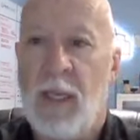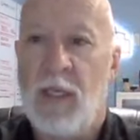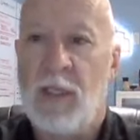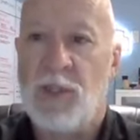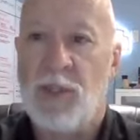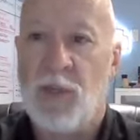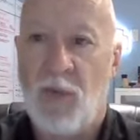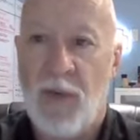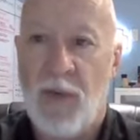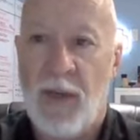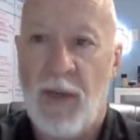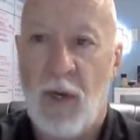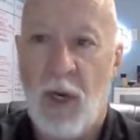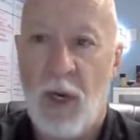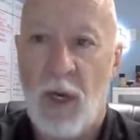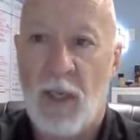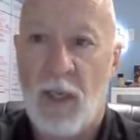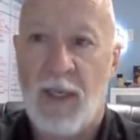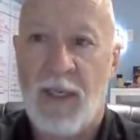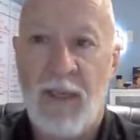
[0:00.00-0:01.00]
So they
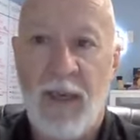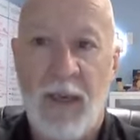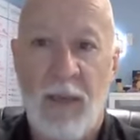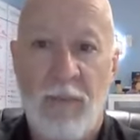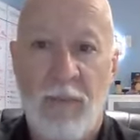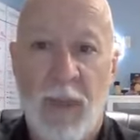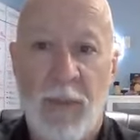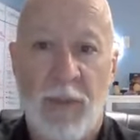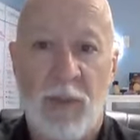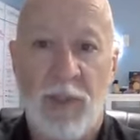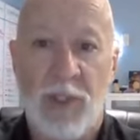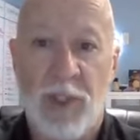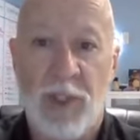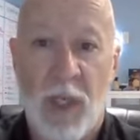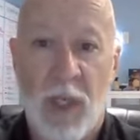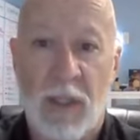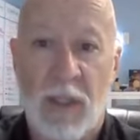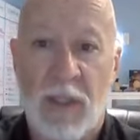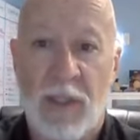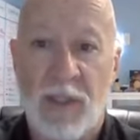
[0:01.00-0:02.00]
are Canadian Maple
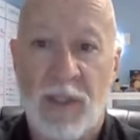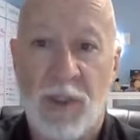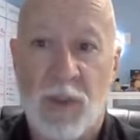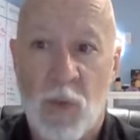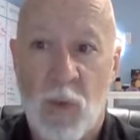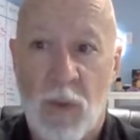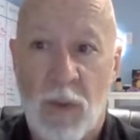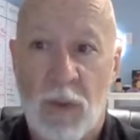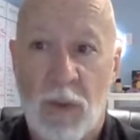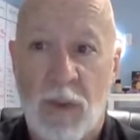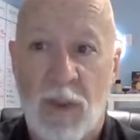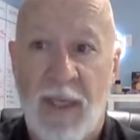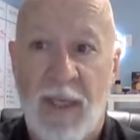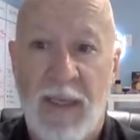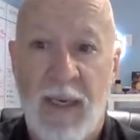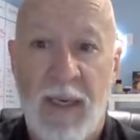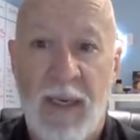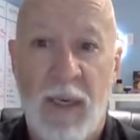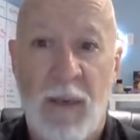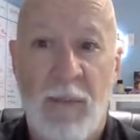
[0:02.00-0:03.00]
Chocolate Swirl,
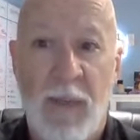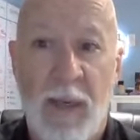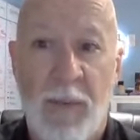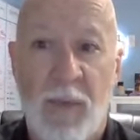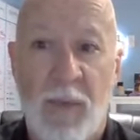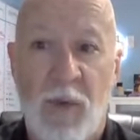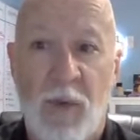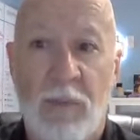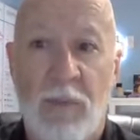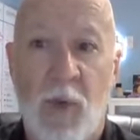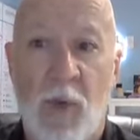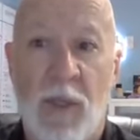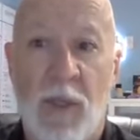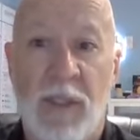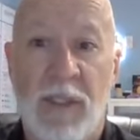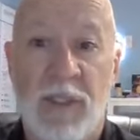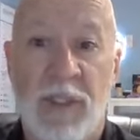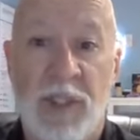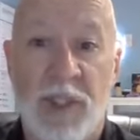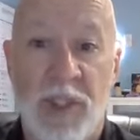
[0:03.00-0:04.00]
Canadian Maple
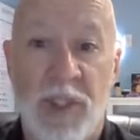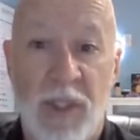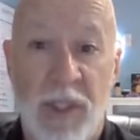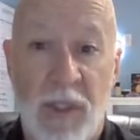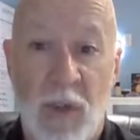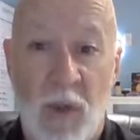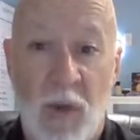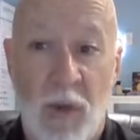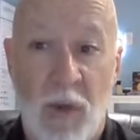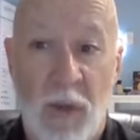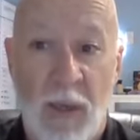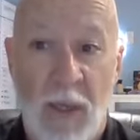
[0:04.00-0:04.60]
Mochaccino,